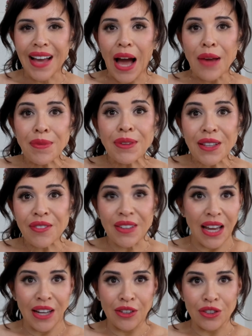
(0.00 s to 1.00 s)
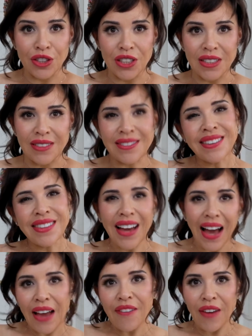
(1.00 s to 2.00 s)
I believe in energy, not the
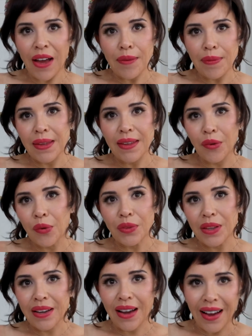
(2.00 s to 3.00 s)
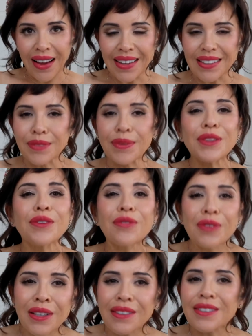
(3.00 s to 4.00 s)
high vibey only kind, but the
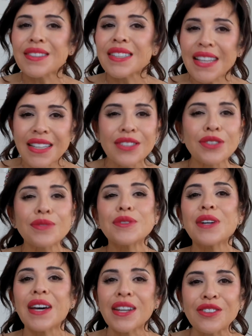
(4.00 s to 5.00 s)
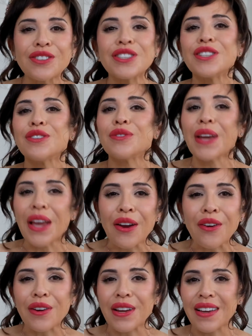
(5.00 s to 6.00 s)
real tangible energy you
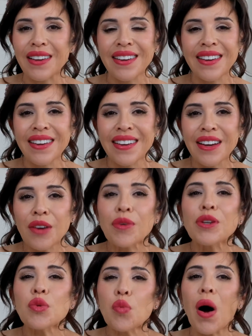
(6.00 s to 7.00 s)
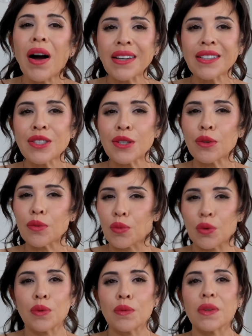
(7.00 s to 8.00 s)
carry. When you walk into a
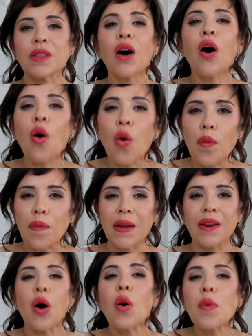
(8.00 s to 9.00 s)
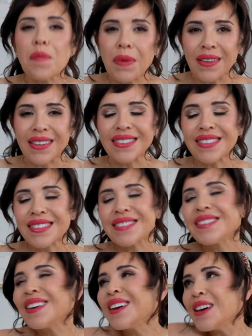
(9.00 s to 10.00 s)
room with hope and openness
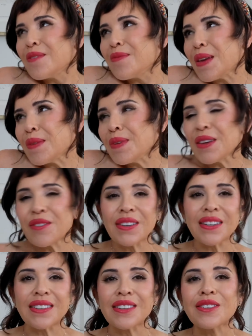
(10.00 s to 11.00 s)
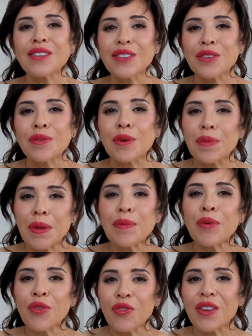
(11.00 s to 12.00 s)
and maybe even a little humor,
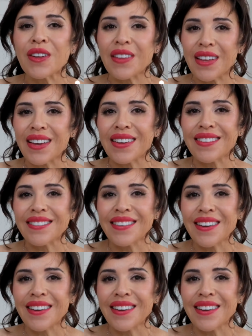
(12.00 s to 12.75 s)
people feel it.